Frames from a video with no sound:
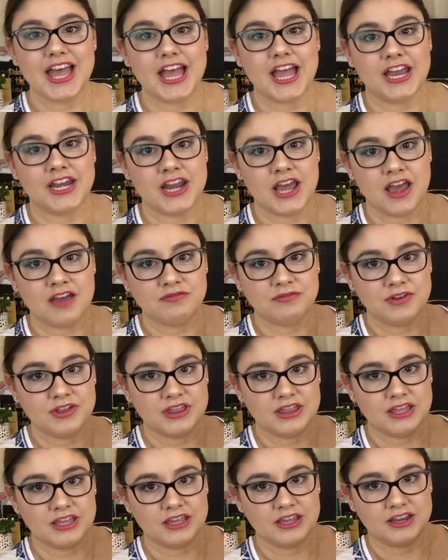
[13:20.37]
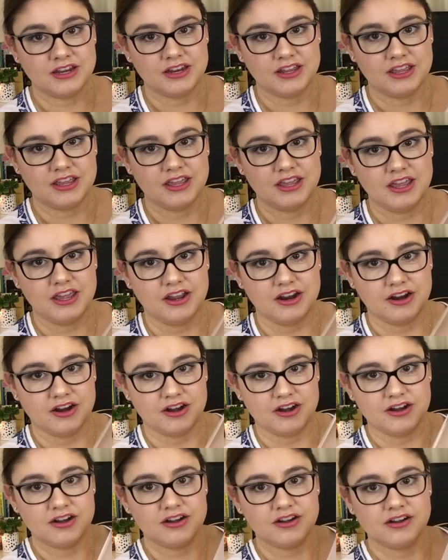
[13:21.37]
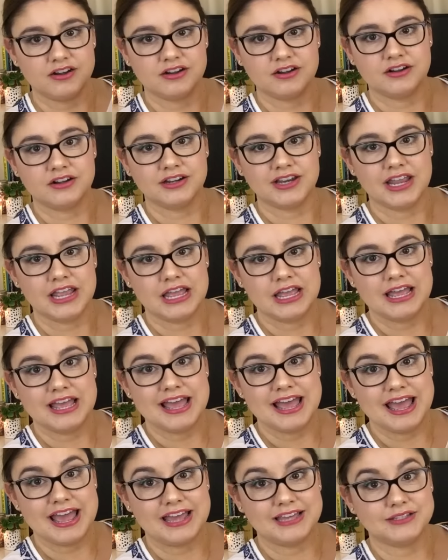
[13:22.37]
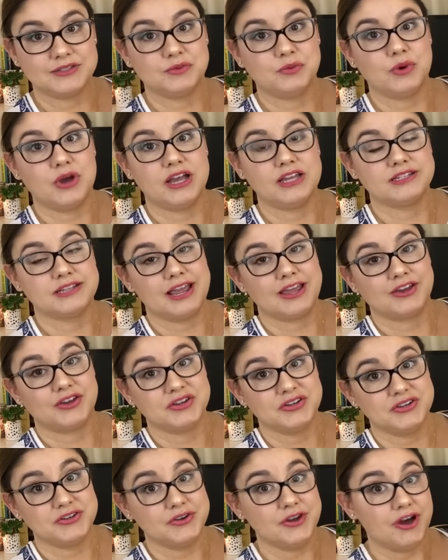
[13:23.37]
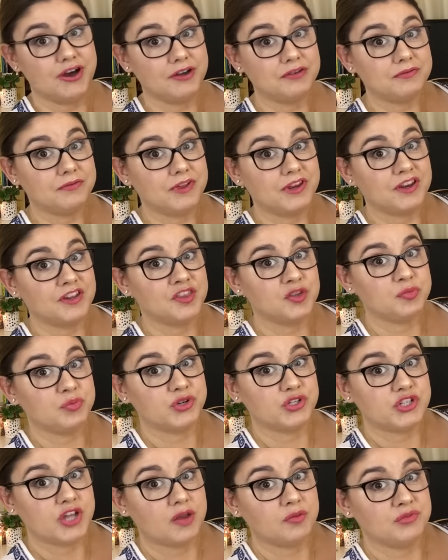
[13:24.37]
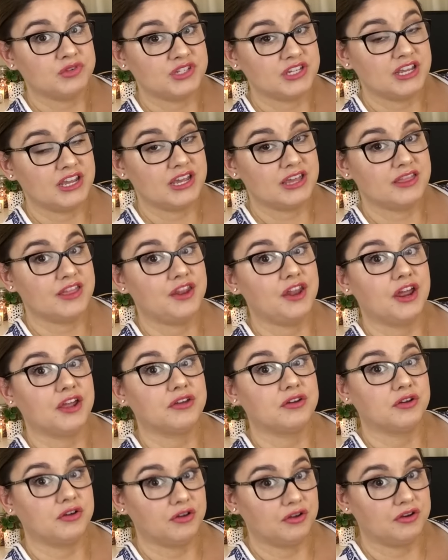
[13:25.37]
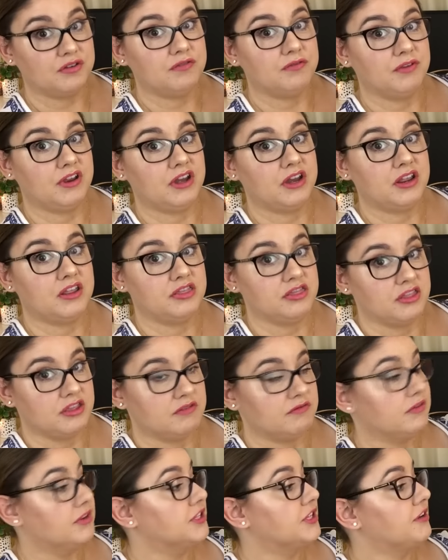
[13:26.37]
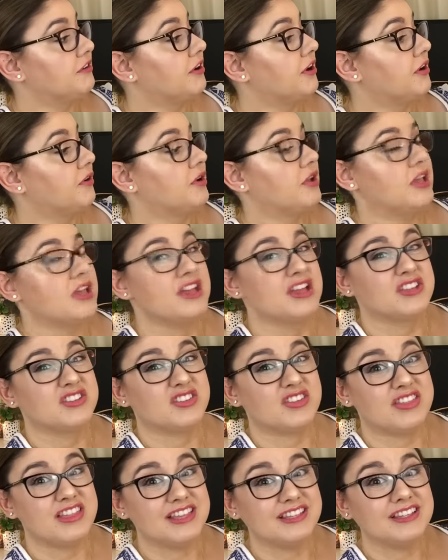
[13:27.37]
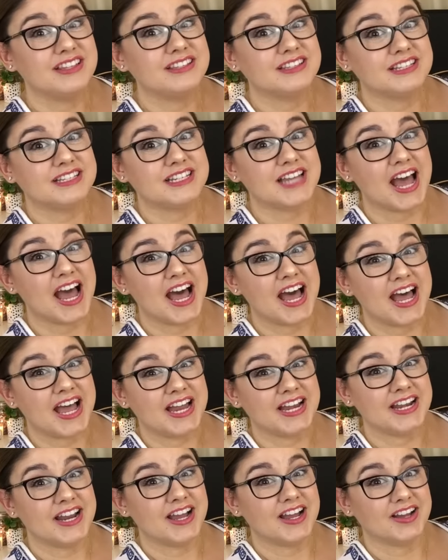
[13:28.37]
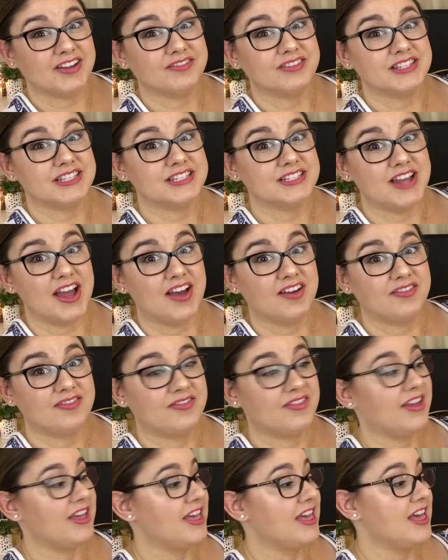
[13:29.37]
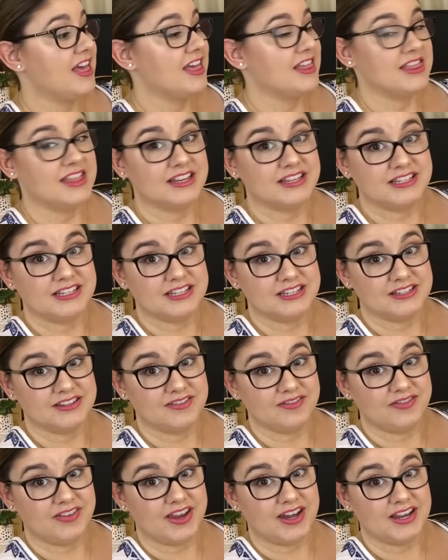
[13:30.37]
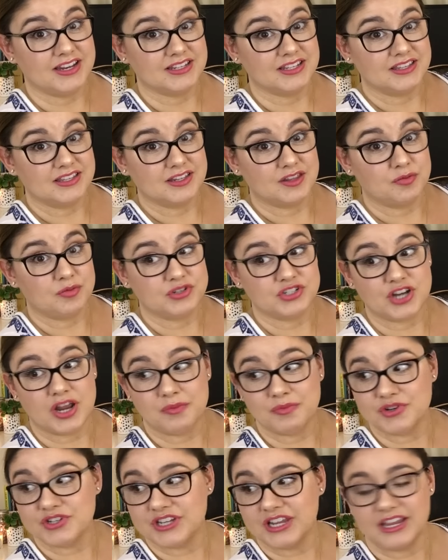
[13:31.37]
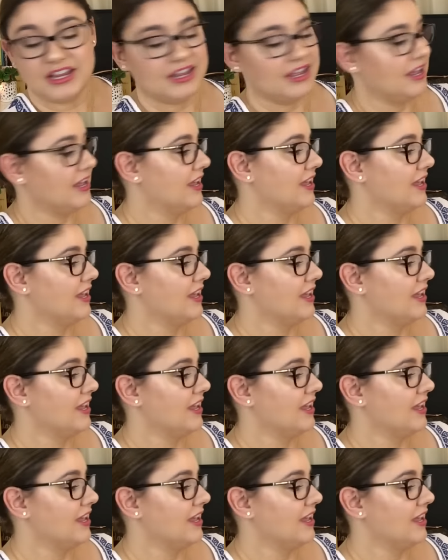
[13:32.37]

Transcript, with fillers: And everything in here is what I could not fit in the Pochette Métis that I could fit in the Retiro. So this is a ton of stuff that doesn't fit into the Pochette Métis.